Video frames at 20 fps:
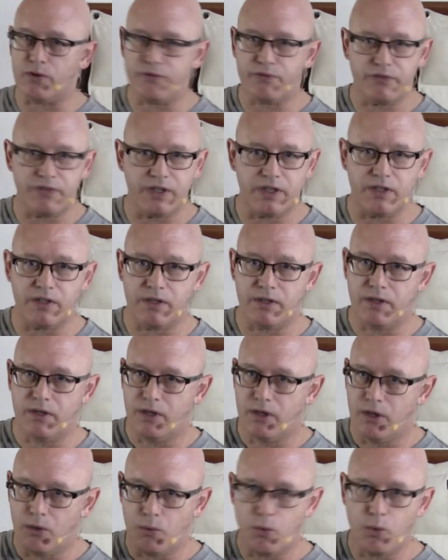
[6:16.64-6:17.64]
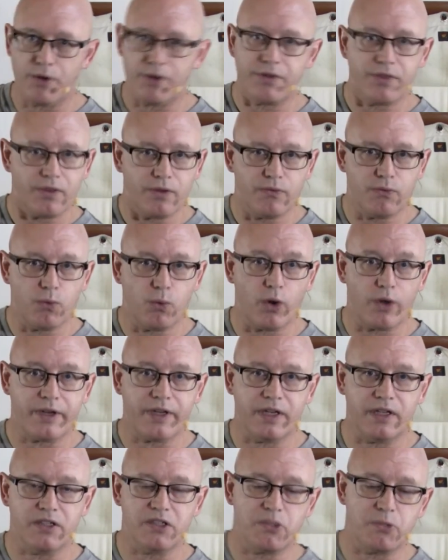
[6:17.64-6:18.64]
feet worth of
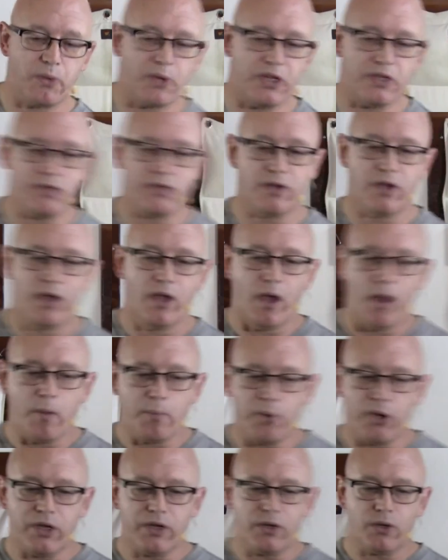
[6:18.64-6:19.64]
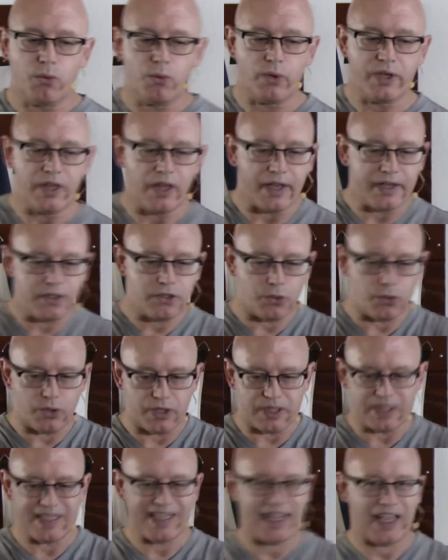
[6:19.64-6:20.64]
working space, but we like to
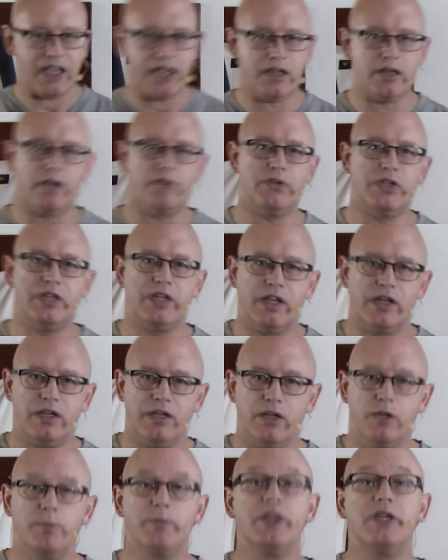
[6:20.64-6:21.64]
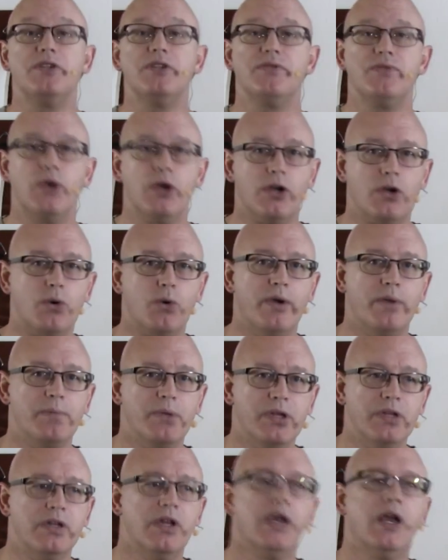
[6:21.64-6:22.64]
contain everything in here because of our
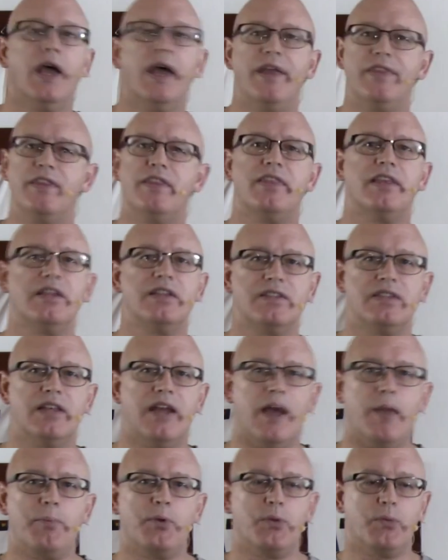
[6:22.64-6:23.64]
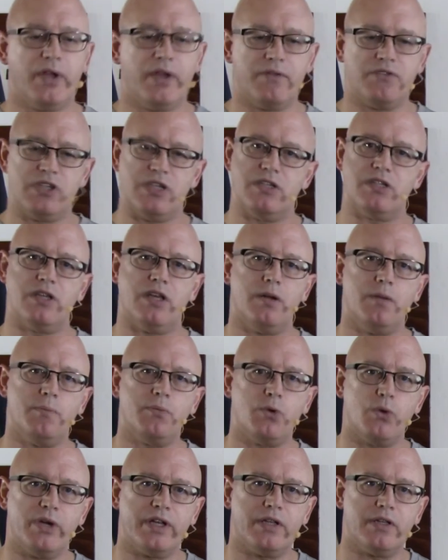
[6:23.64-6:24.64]
equipment and the things that happen. We have to set
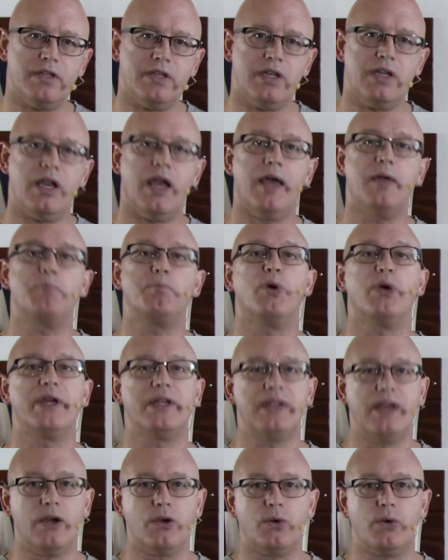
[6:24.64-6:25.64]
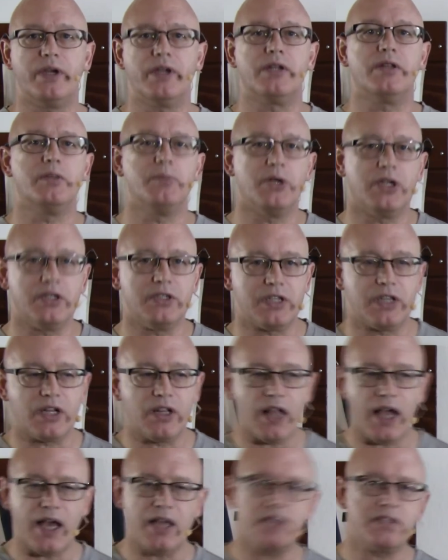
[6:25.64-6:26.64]
up quickly and break down quickly because of
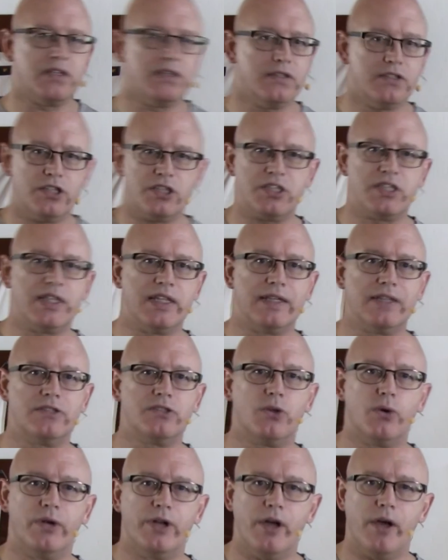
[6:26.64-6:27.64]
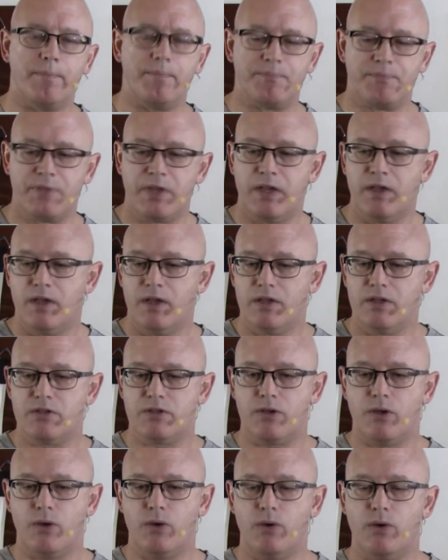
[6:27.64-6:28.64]
class and just things going on.
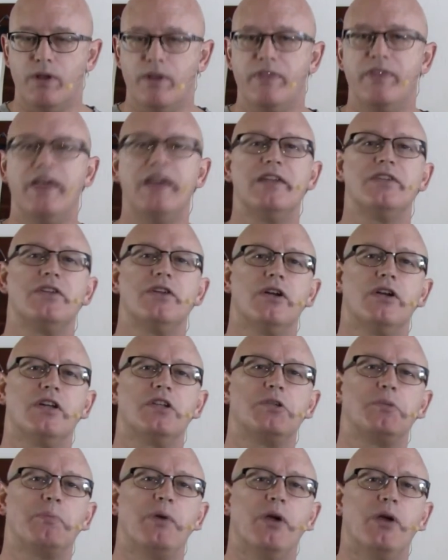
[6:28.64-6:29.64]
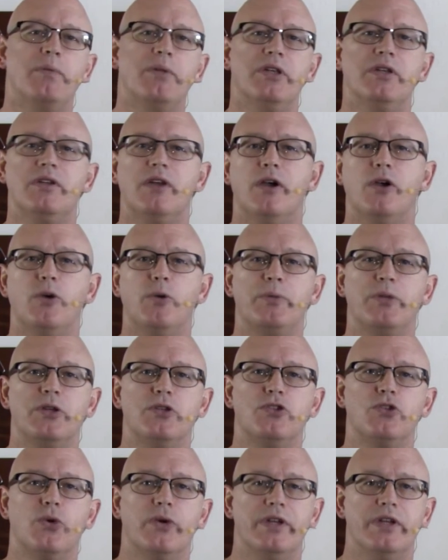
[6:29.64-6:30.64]
So that is our experiment. I hope you
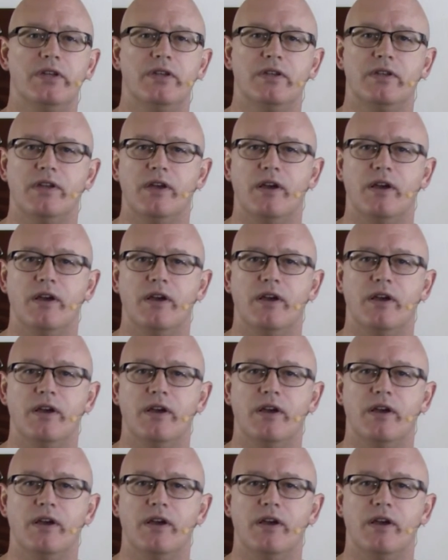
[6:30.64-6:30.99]
enjoyed it.